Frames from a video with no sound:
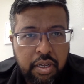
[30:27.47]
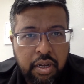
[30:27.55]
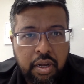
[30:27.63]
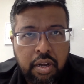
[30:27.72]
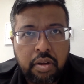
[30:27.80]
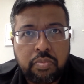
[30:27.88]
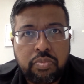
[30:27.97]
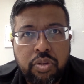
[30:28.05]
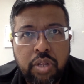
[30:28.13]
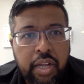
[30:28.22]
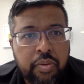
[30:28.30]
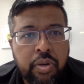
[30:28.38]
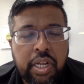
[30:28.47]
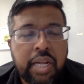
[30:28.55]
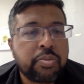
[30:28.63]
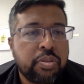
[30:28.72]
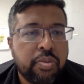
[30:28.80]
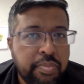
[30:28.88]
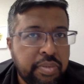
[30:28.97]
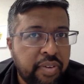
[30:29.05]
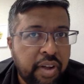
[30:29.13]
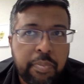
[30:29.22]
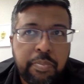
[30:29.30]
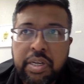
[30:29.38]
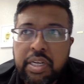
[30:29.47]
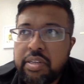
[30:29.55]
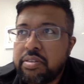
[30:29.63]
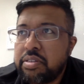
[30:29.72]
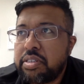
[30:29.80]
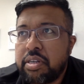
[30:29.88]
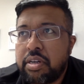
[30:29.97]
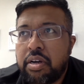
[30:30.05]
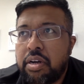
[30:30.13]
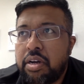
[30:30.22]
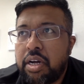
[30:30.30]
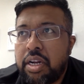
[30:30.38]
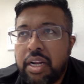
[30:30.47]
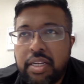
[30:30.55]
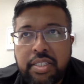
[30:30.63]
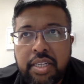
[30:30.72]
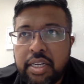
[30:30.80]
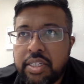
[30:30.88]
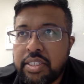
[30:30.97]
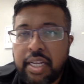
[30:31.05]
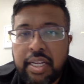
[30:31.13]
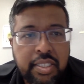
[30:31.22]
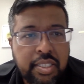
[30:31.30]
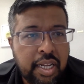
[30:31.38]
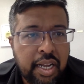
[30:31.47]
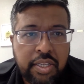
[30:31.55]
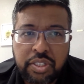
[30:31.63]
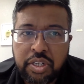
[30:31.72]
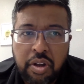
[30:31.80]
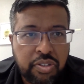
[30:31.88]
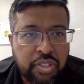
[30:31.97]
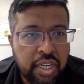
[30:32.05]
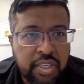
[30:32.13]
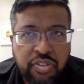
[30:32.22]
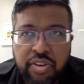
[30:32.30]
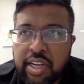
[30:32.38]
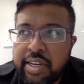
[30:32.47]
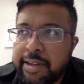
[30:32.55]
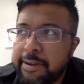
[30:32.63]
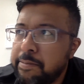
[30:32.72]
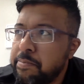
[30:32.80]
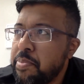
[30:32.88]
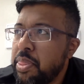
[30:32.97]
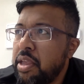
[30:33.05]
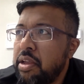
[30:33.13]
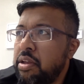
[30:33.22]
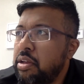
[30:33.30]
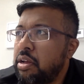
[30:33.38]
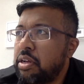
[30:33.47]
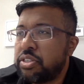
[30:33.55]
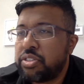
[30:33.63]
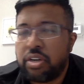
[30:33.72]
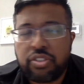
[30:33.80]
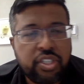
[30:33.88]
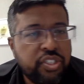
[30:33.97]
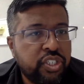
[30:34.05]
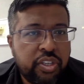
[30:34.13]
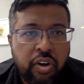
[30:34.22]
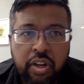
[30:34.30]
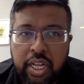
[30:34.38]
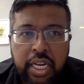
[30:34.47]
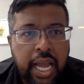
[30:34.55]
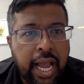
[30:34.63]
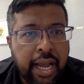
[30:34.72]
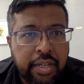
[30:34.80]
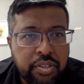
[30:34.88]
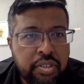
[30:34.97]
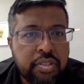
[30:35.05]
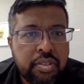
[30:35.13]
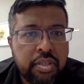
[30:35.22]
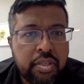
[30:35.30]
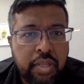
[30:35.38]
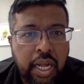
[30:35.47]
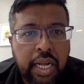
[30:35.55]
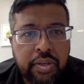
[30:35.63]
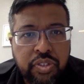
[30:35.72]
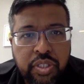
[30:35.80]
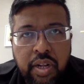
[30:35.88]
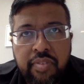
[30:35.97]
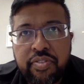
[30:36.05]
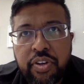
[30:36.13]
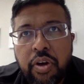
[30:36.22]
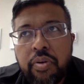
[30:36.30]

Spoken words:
Like when it comes to web development, analytics, data science, coaching and training, search engine, online ads, that kind of stuff.